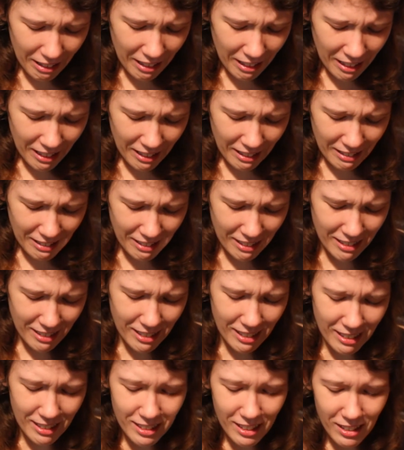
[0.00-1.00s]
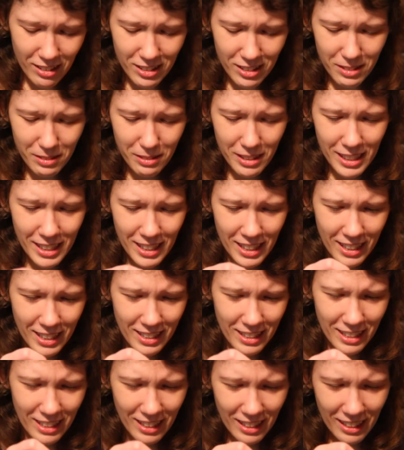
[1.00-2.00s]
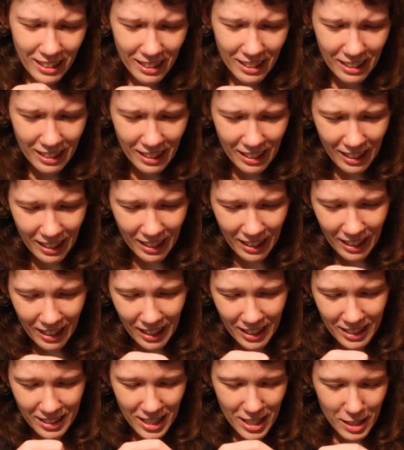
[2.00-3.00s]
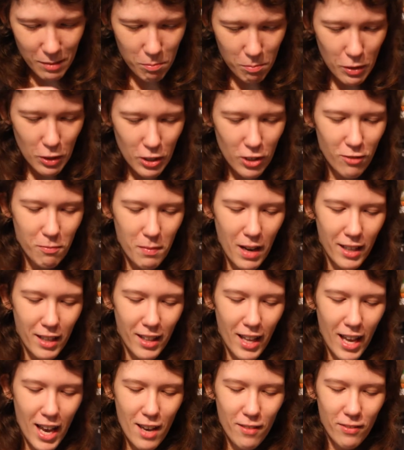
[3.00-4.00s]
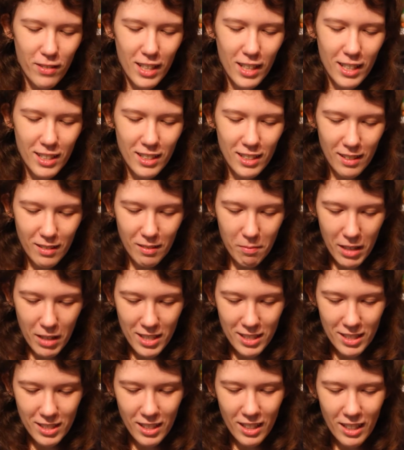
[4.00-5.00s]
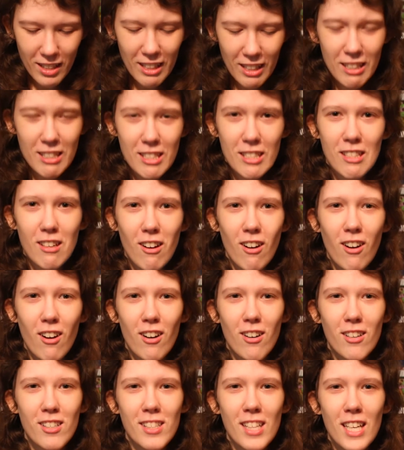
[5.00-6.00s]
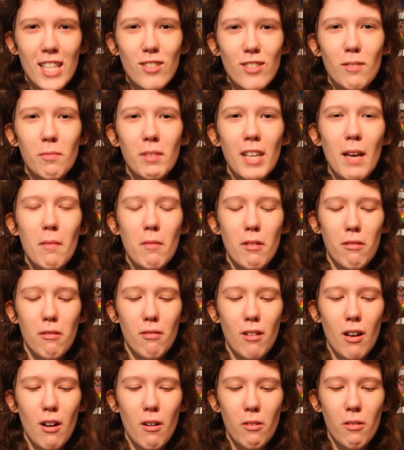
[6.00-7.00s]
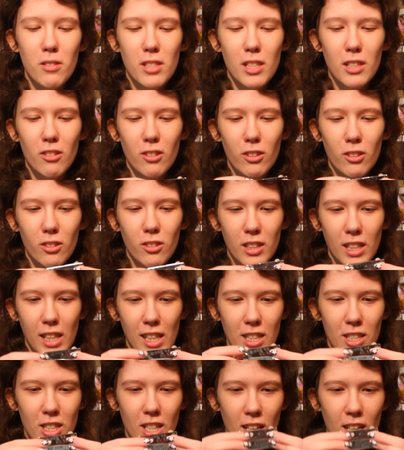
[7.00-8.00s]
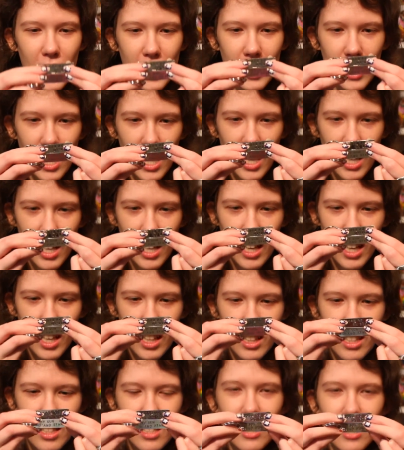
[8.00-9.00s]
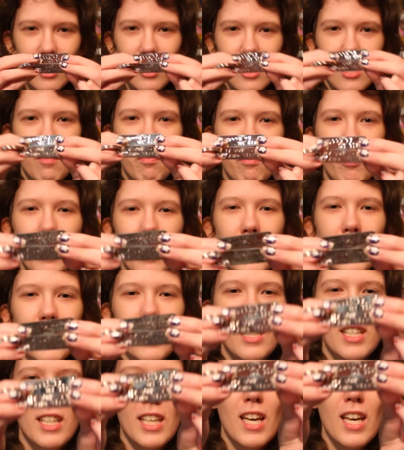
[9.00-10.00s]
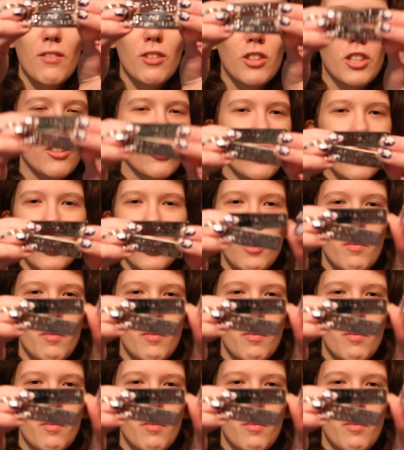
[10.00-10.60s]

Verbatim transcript: this is so sweet. It says moon of my life and my sun and stars. That's from Game of Thrones and their little keychains and this is the best thing ever. You're not